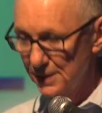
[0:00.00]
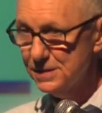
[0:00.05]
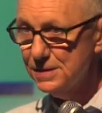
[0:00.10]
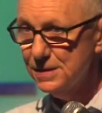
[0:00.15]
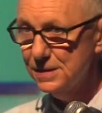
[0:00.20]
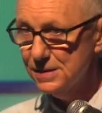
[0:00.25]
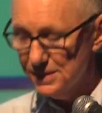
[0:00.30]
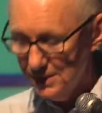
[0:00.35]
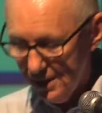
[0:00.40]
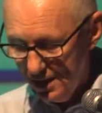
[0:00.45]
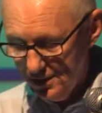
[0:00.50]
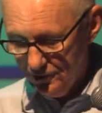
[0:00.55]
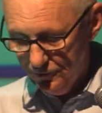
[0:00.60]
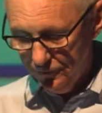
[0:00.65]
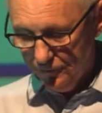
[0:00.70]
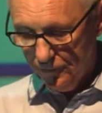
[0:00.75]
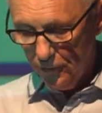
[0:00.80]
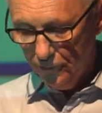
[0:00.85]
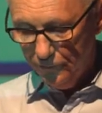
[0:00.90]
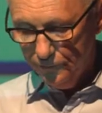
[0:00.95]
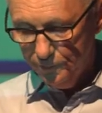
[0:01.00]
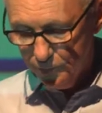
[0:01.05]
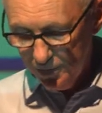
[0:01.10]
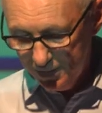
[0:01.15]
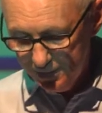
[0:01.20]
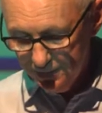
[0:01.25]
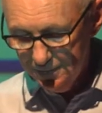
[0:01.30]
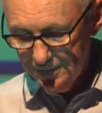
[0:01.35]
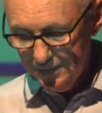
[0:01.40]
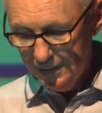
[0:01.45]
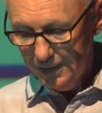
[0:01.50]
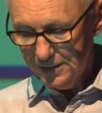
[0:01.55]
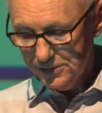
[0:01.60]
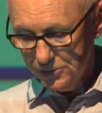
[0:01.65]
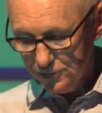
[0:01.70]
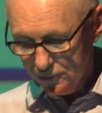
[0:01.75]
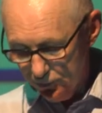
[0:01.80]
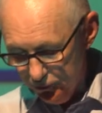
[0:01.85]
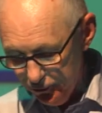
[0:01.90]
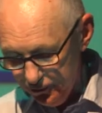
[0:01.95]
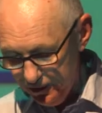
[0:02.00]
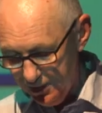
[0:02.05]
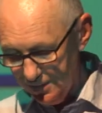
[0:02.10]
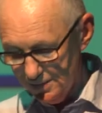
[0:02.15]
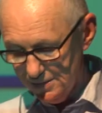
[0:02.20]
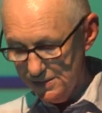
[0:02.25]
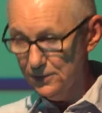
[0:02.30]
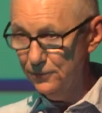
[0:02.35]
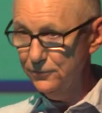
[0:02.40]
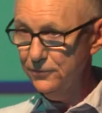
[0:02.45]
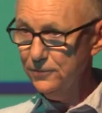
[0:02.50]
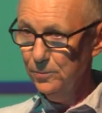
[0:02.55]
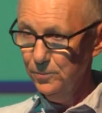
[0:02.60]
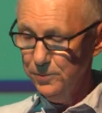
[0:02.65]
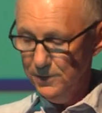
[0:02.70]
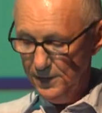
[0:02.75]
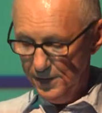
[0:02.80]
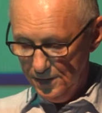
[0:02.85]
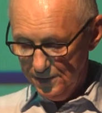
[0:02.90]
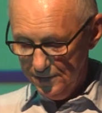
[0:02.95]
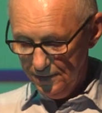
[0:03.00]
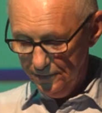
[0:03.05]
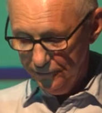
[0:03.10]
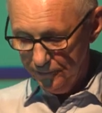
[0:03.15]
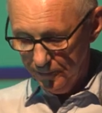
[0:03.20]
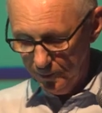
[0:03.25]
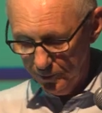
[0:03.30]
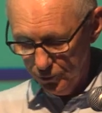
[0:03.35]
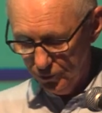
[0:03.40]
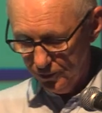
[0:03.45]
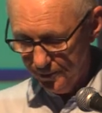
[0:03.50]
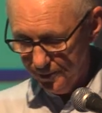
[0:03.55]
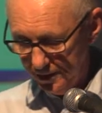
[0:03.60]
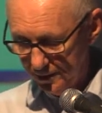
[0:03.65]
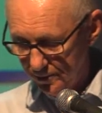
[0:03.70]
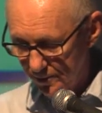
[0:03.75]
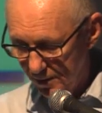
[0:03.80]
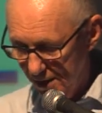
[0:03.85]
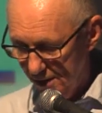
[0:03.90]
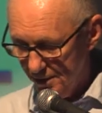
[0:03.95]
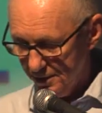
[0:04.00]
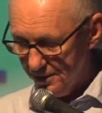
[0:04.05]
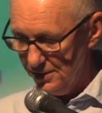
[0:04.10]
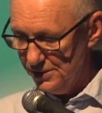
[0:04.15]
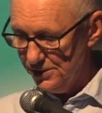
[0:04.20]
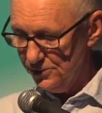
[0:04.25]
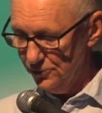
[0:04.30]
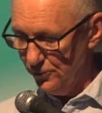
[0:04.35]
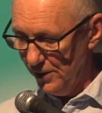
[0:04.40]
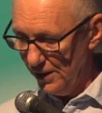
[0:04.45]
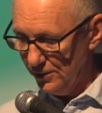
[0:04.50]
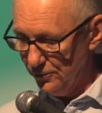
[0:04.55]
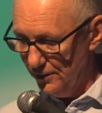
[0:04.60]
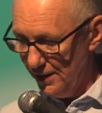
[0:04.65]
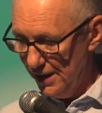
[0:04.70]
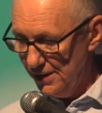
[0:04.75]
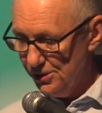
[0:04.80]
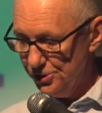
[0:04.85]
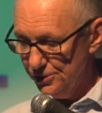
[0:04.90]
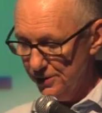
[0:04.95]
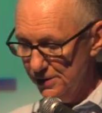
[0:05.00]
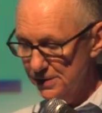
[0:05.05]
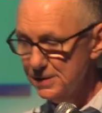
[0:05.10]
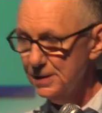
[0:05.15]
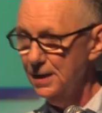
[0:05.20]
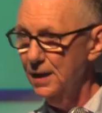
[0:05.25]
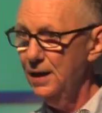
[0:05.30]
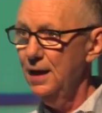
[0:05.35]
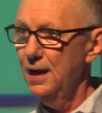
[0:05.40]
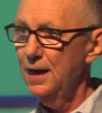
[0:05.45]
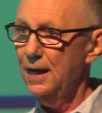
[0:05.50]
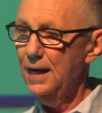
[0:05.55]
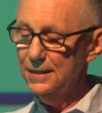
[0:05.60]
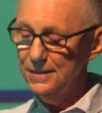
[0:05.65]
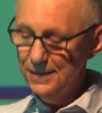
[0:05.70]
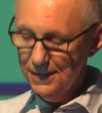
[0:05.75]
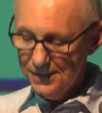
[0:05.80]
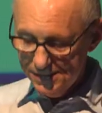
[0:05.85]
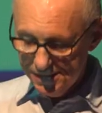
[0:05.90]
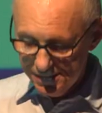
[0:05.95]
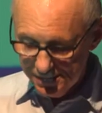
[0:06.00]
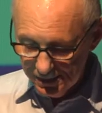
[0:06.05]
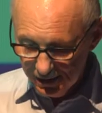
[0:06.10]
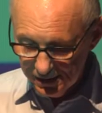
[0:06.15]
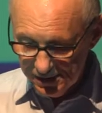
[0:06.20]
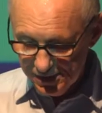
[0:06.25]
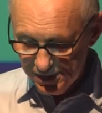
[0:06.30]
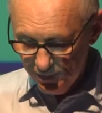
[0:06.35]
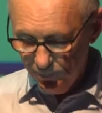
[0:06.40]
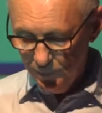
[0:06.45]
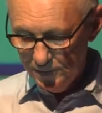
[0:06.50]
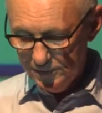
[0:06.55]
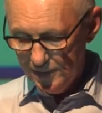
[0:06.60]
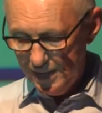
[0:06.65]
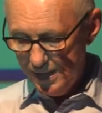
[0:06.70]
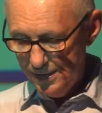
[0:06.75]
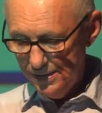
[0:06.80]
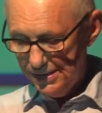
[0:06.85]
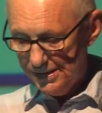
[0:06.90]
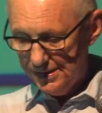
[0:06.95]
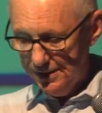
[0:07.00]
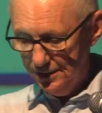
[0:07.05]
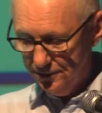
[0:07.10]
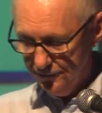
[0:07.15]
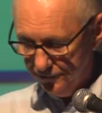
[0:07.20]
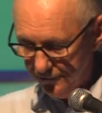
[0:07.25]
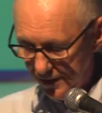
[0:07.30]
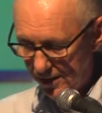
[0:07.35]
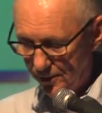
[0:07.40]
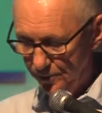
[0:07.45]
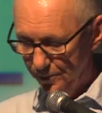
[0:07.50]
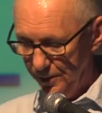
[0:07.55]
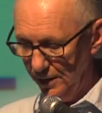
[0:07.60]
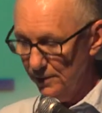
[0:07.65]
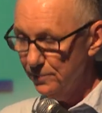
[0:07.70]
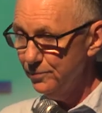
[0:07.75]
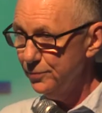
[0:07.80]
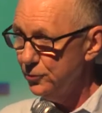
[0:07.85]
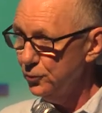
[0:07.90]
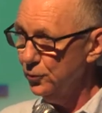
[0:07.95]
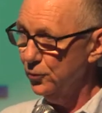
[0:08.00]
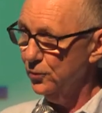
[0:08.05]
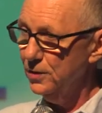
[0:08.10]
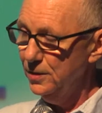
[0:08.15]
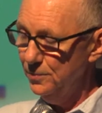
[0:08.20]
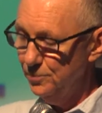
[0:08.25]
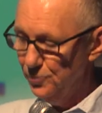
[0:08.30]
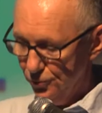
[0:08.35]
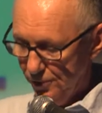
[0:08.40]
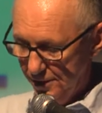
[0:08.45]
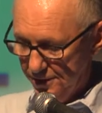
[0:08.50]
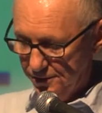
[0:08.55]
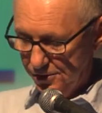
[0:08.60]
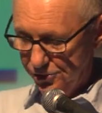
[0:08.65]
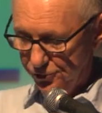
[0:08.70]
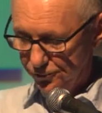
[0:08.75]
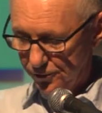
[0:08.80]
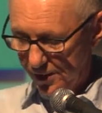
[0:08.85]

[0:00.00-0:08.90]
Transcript: since they'd involve Britain excluding itself completely from European markets and regulations, and yet and simultaneously developing purely British